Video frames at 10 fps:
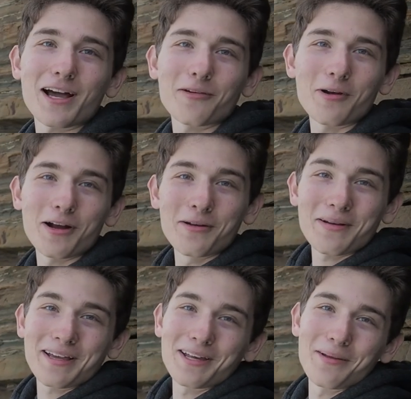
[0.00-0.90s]
I where am
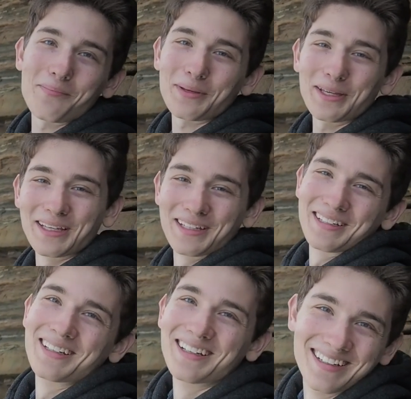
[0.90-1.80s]
I gonna
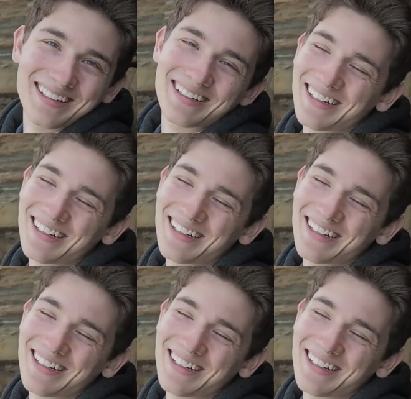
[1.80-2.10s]
be?